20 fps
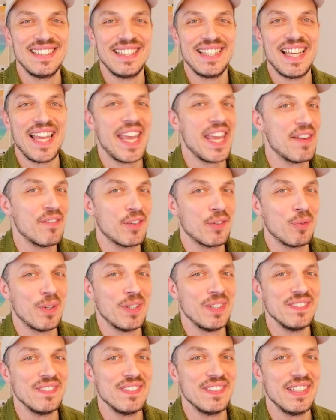Hey
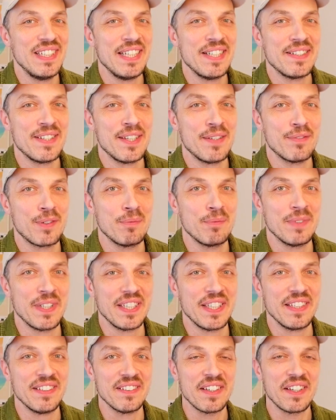everyone, Niels here from
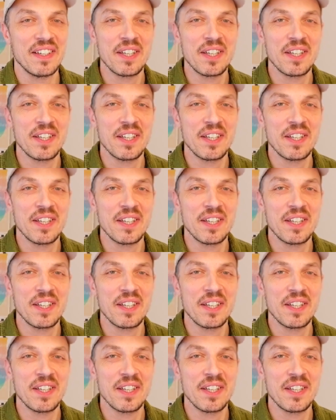Dingy.